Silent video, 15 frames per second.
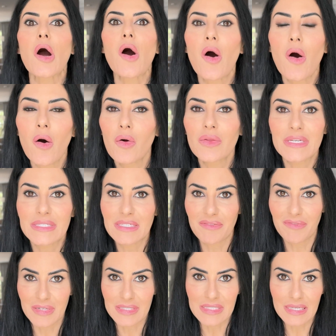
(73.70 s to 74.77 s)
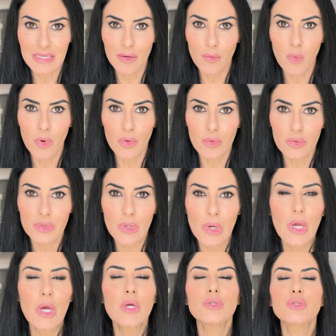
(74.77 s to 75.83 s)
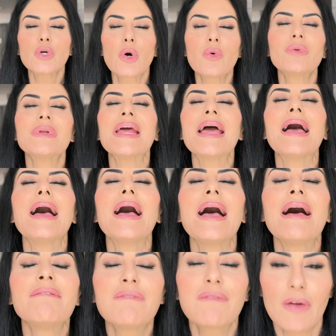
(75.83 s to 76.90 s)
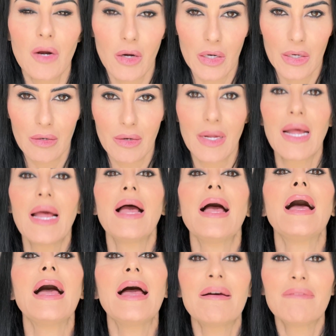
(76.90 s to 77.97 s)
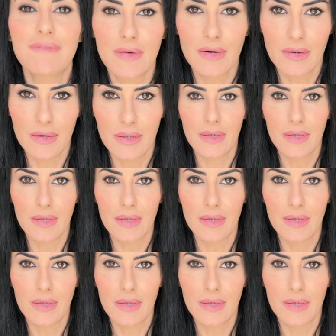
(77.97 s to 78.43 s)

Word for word: all the difference in the world. Don't ever, ever,